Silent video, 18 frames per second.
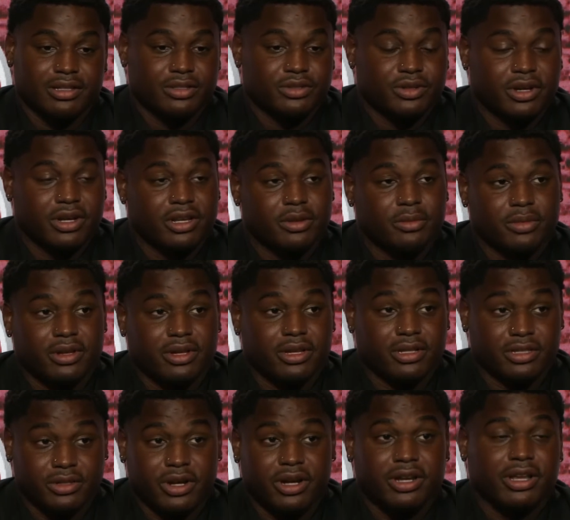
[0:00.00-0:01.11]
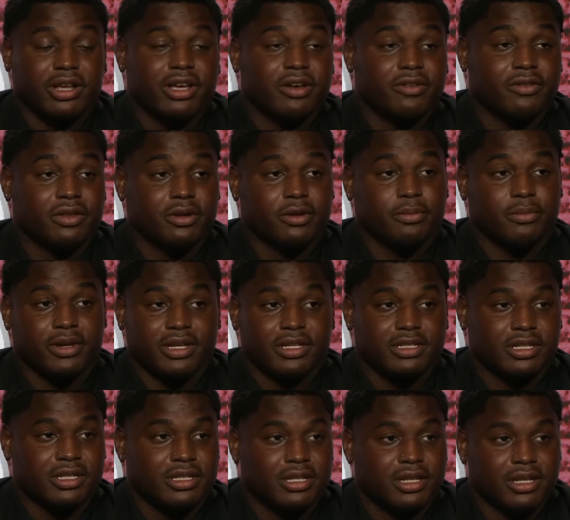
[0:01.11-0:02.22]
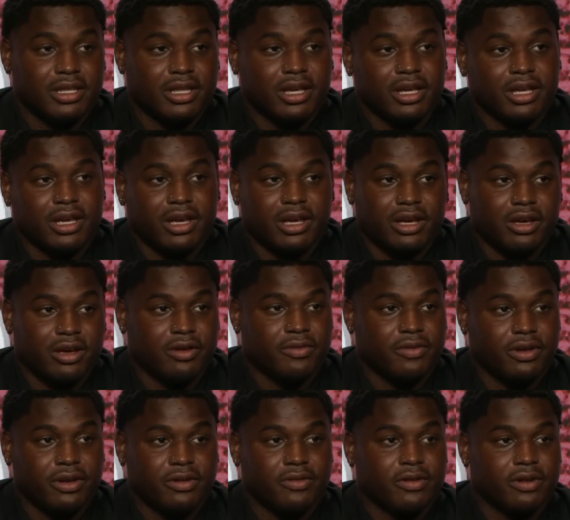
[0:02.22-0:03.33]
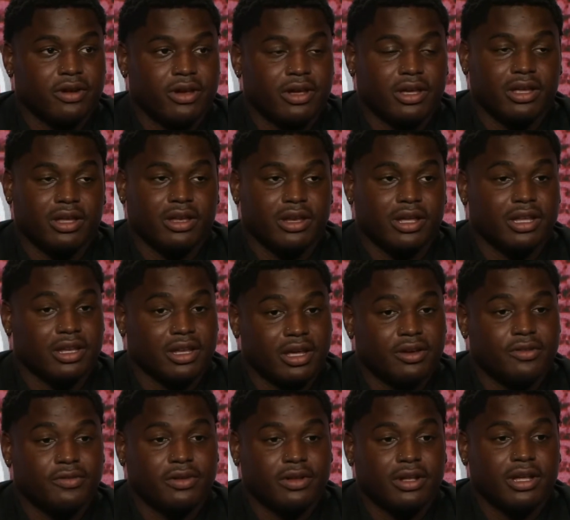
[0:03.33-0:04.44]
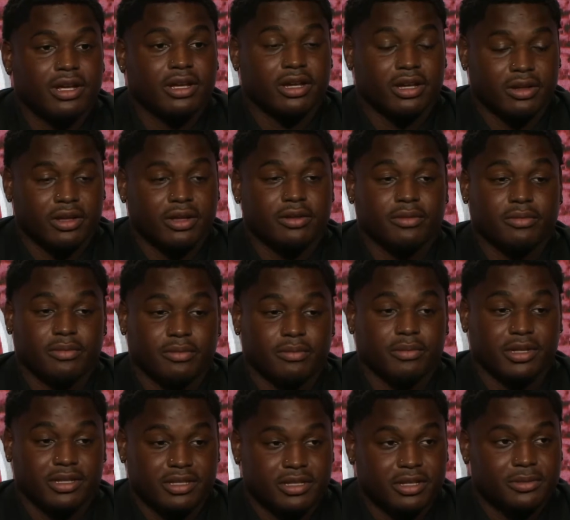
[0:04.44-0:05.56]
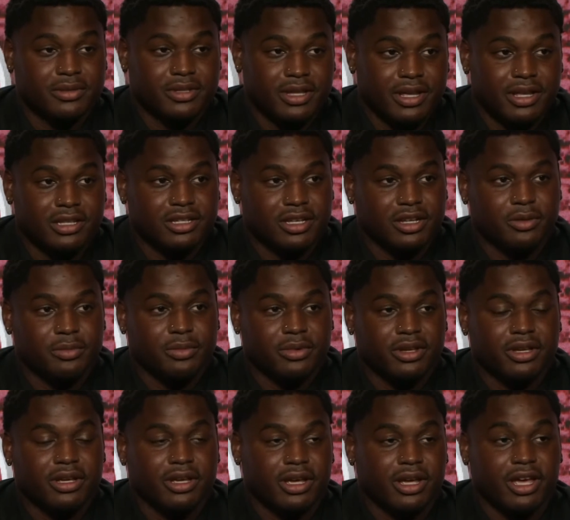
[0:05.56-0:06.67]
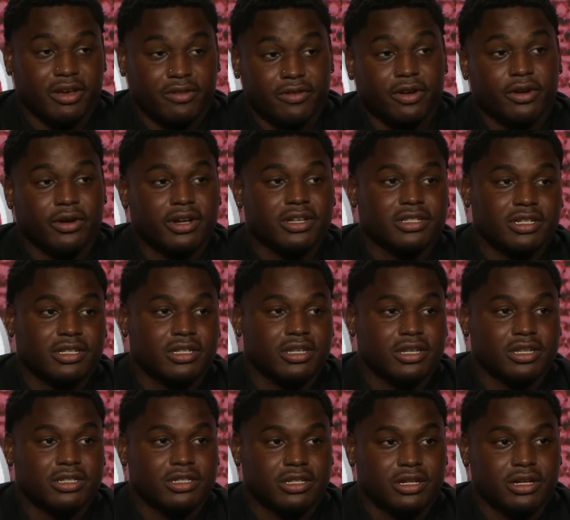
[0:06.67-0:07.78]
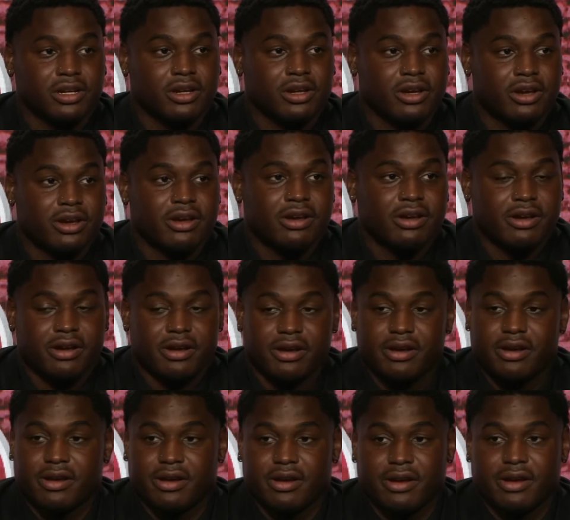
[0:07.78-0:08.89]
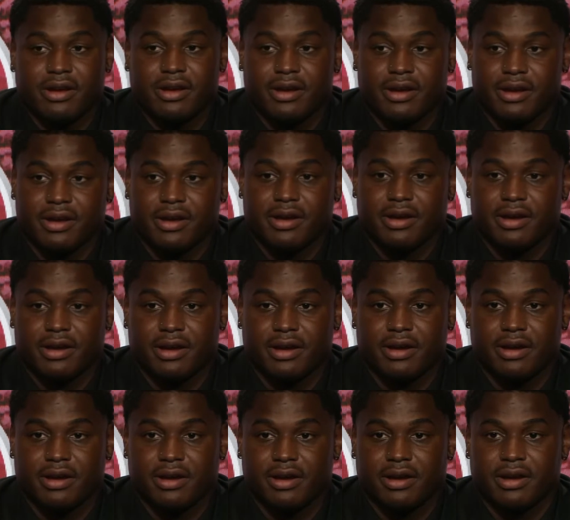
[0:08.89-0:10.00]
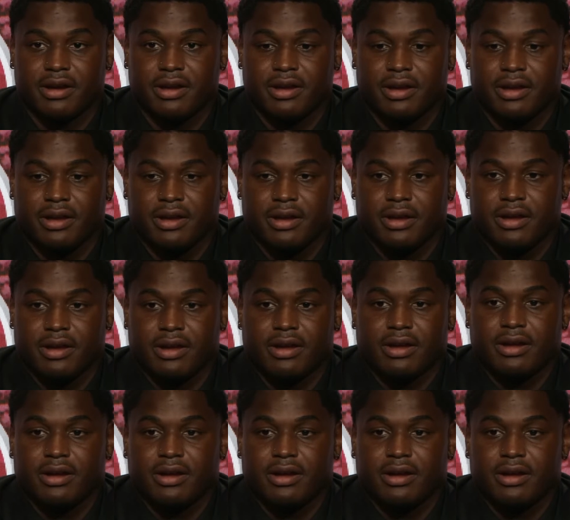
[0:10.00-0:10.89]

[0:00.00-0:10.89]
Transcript: trying to be trying to have the best season that they can have ever, and I, I feel like Mississippi State is going to be have a great season this year. We'll go back over here in front row again.